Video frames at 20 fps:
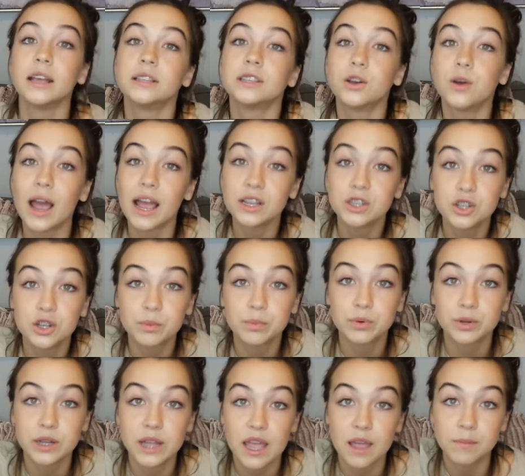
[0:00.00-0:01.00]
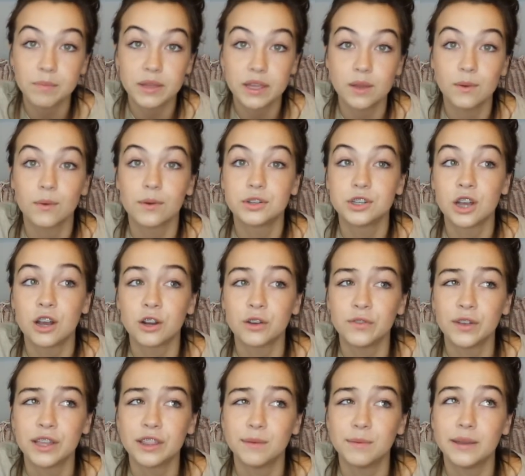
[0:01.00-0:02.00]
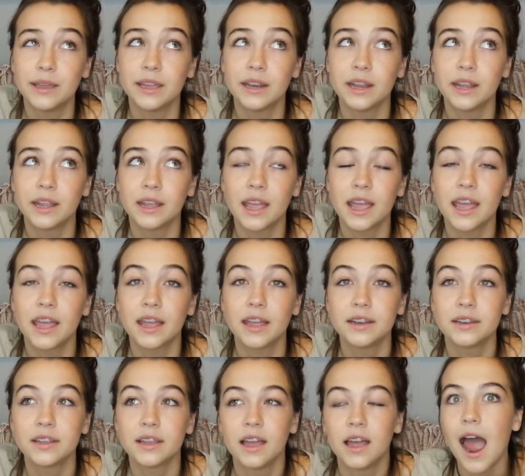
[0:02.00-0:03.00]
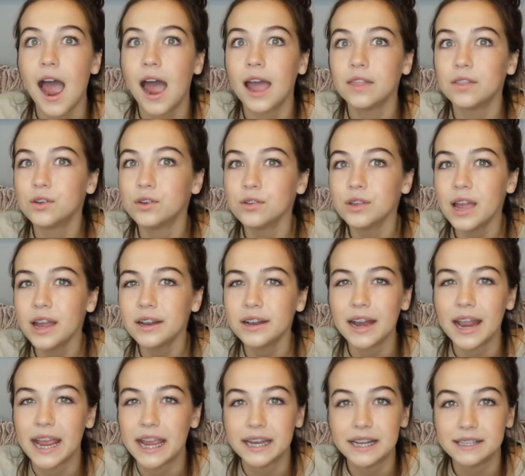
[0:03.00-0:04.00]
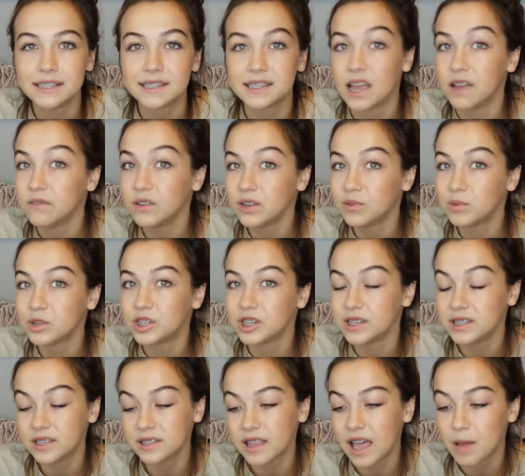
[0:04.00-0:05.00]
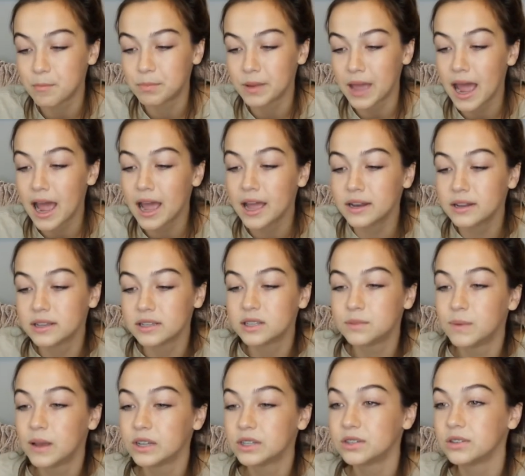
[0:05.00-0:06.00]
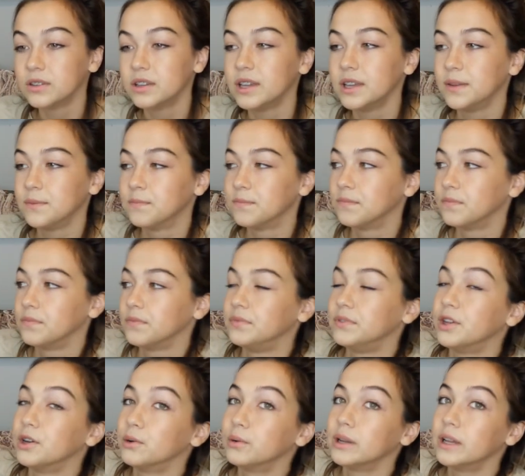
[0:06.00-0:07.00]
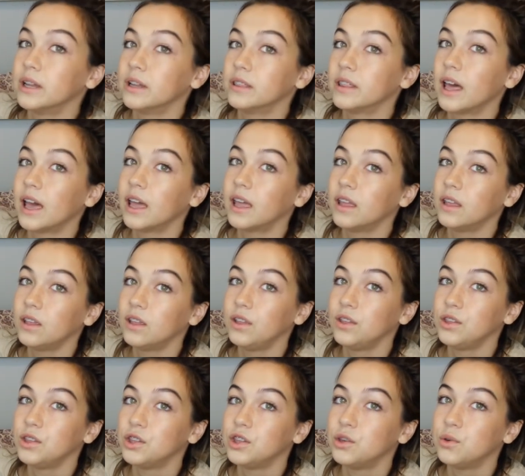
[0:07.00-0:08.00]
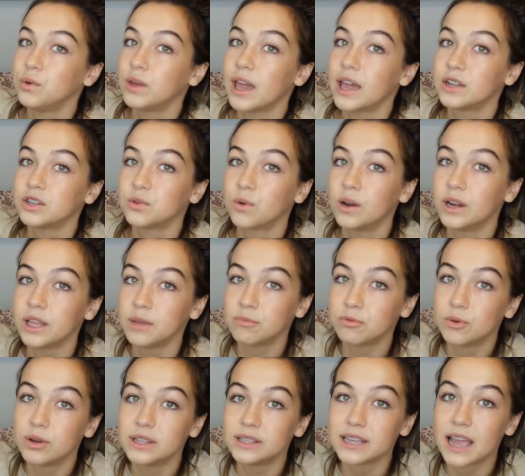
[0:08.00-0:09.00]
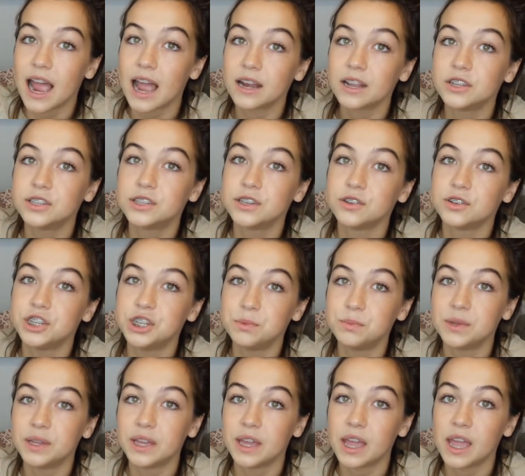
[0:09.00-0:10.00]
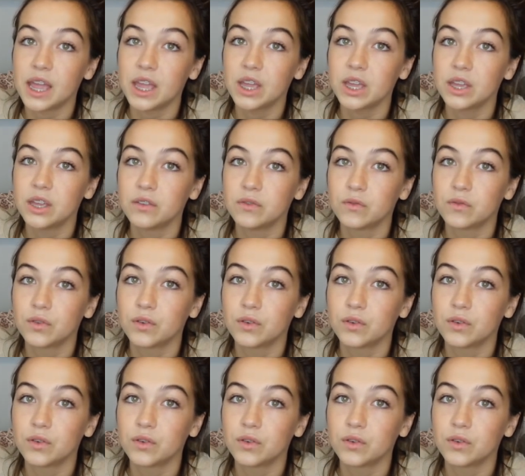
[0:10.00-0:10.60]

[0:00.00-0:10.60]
So I took pre-AP world geography at the beginning, and I literally had an 87, which isn't that bad, especially knowing that you get 20 points added to your GPA.